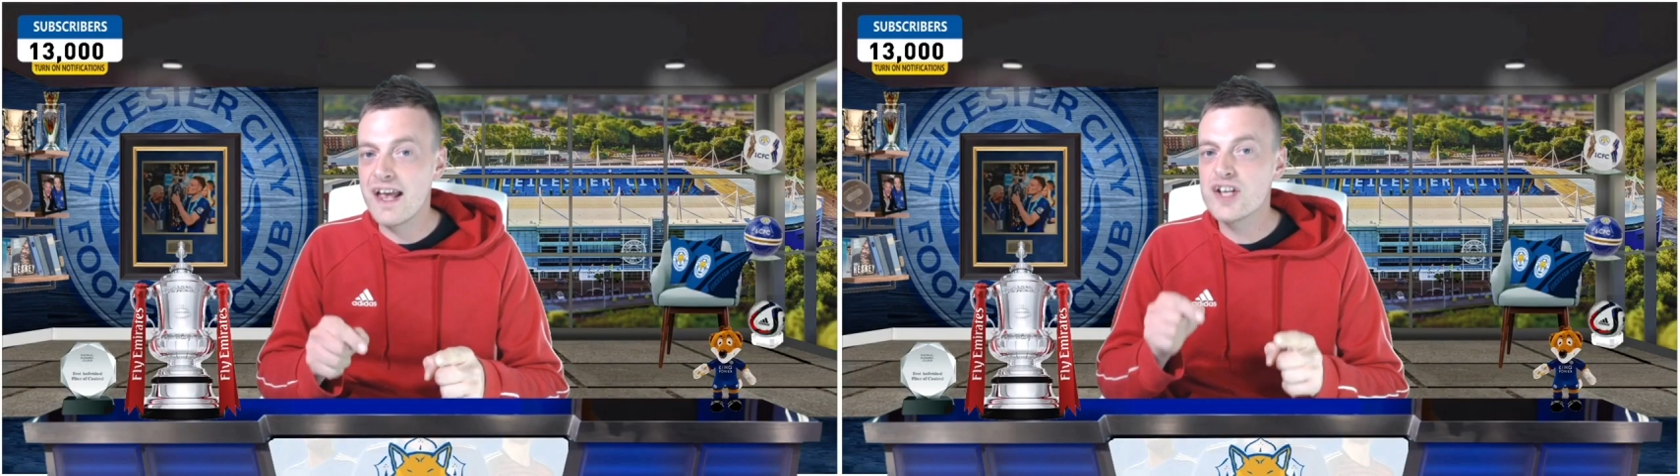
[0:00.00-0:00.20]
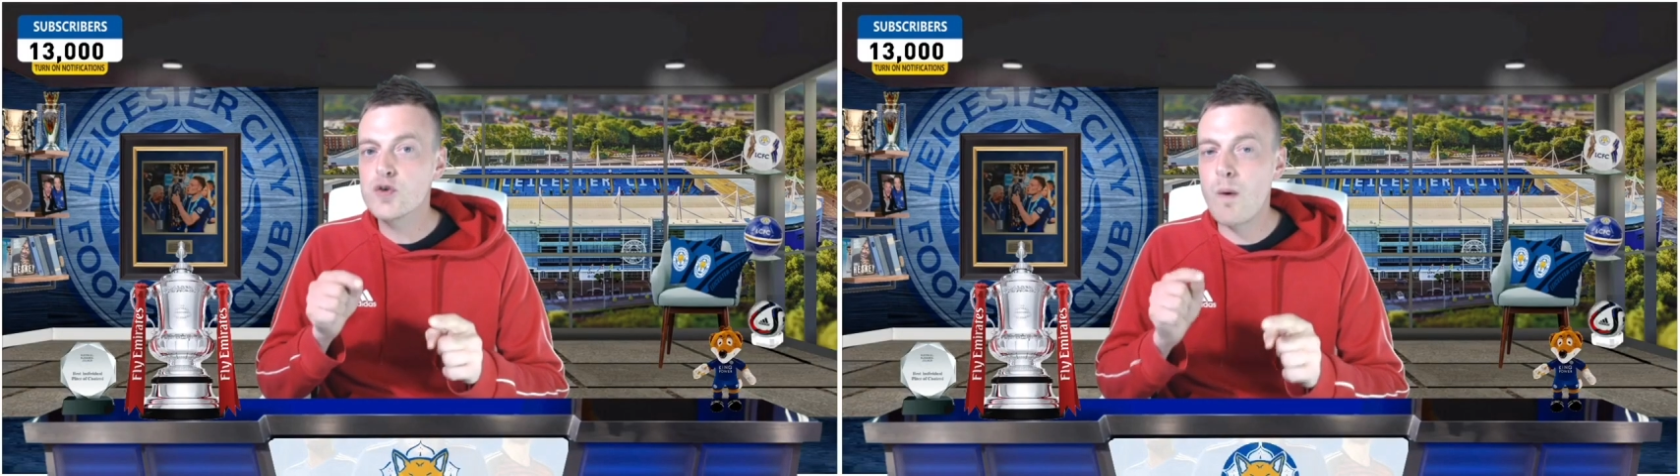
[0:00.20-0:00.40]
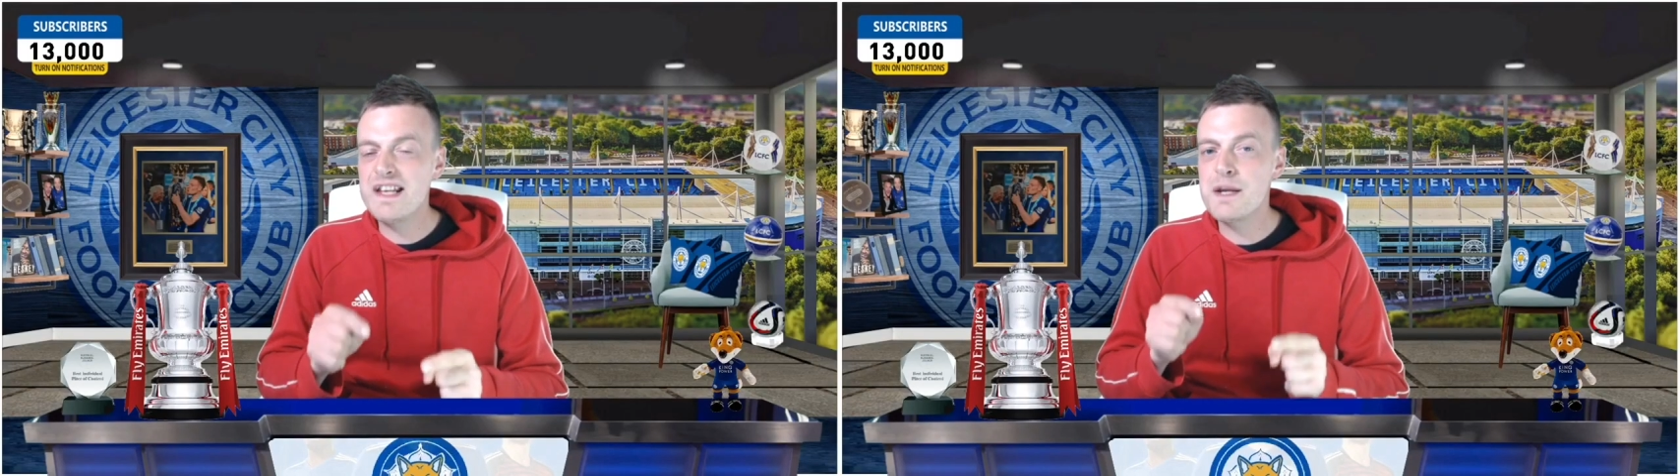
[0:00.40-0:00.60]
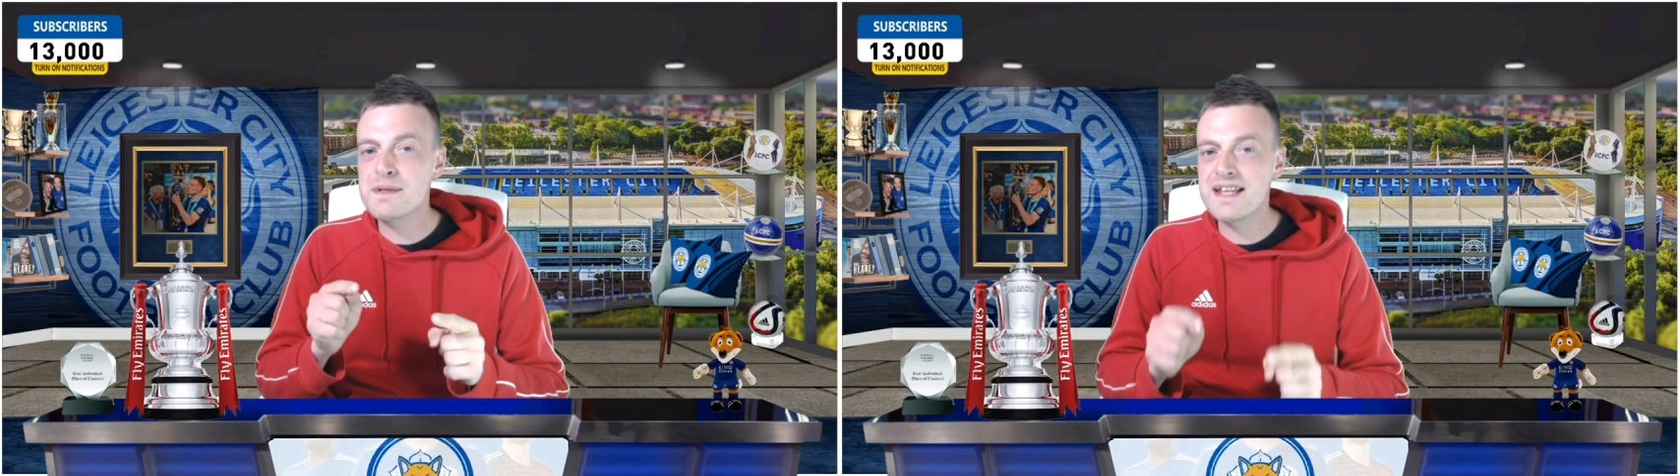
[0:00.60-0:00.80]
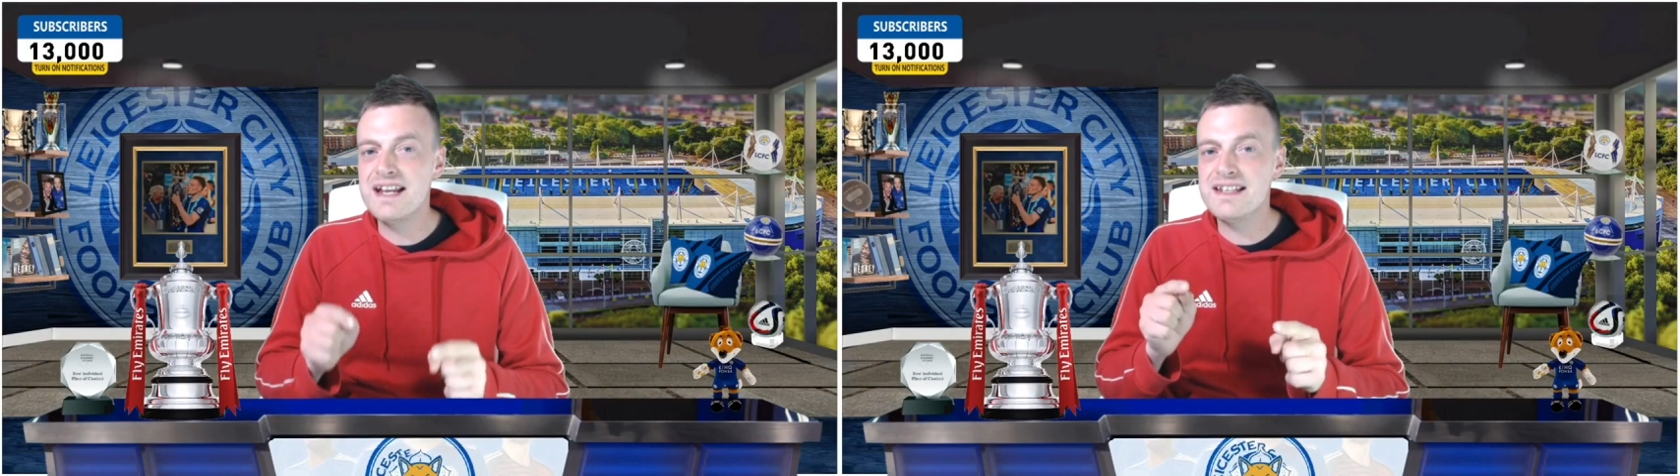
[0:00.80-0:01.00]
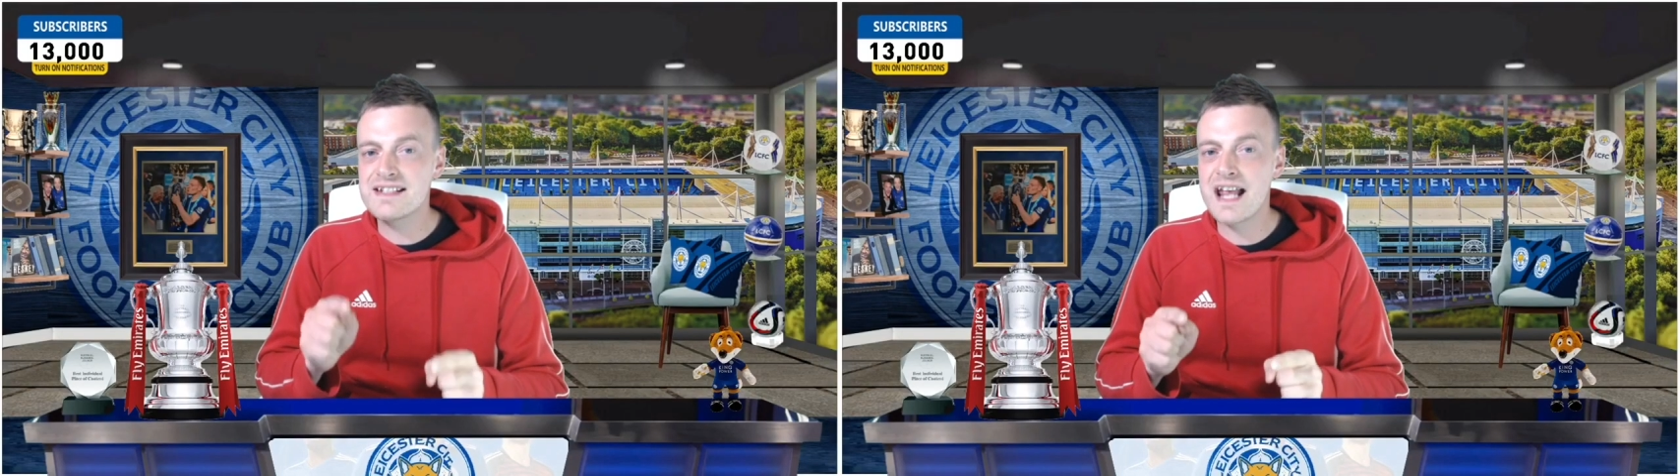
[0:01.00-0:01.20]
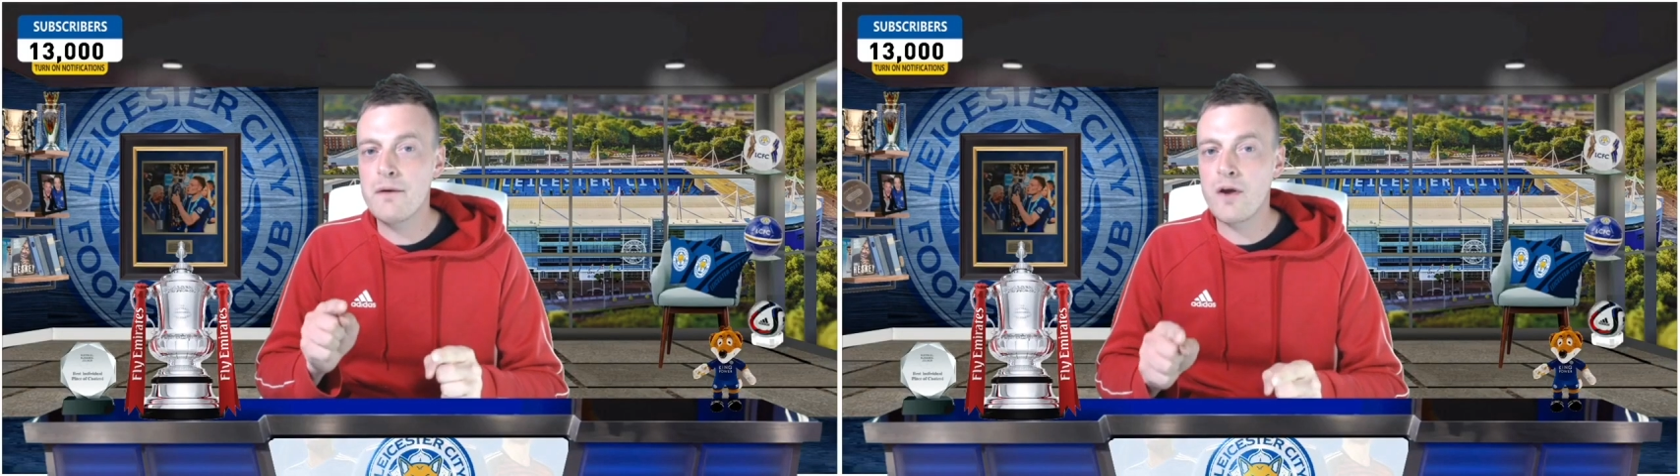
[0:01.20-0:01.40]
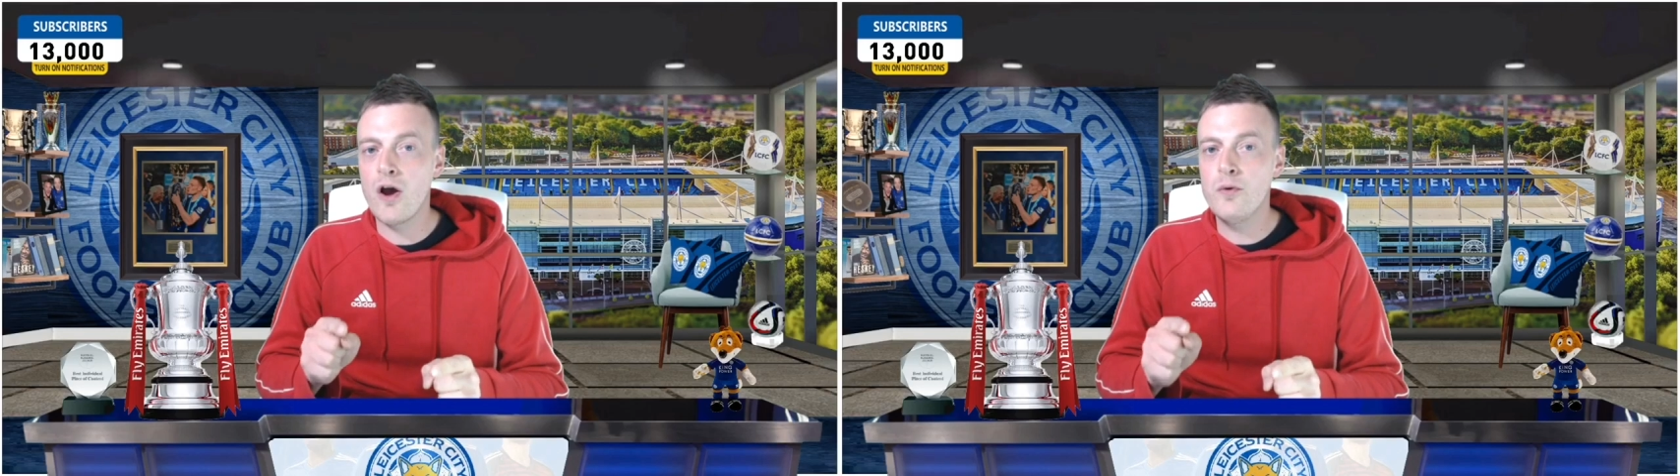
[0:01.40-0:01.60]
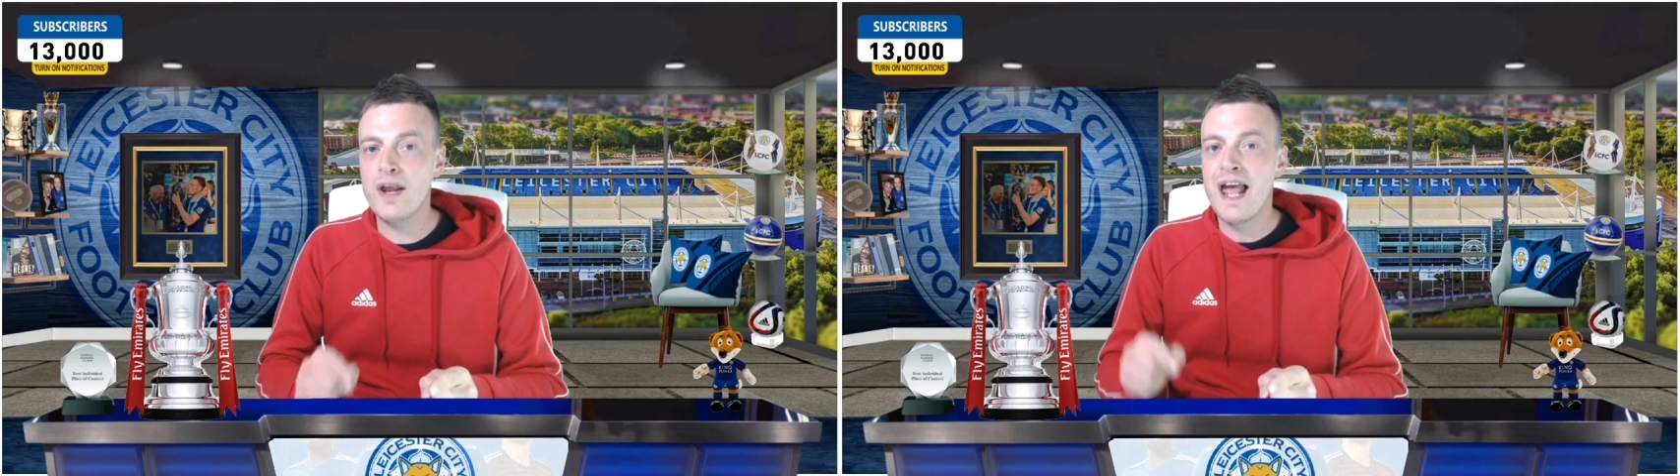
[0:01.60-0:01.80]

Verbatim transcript: twenty percent discount code